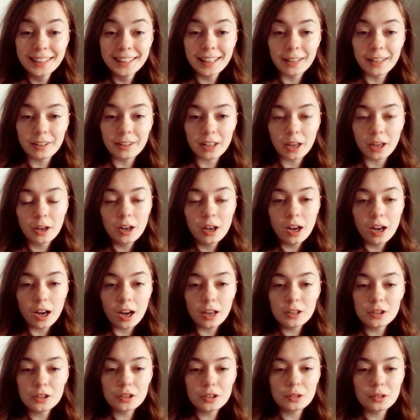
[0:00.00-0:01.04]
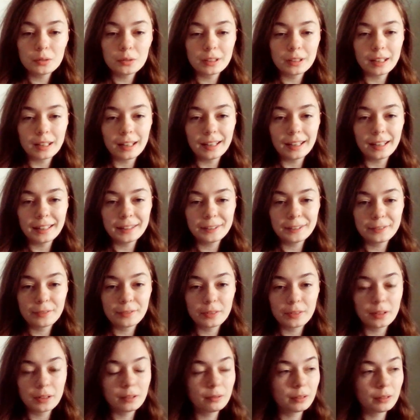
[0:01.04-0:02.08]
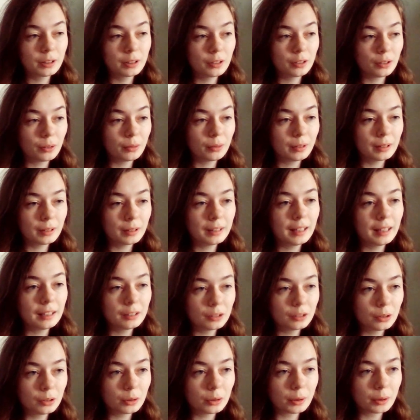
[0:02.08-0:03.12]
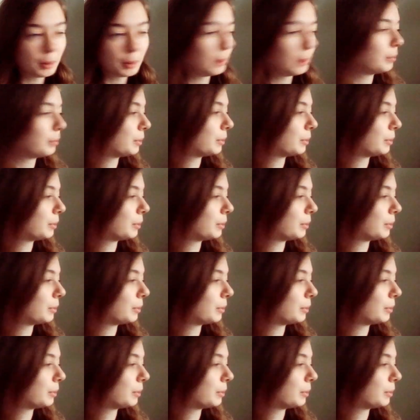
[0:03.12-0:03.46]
we go. I just was like, if we talk, let's talk about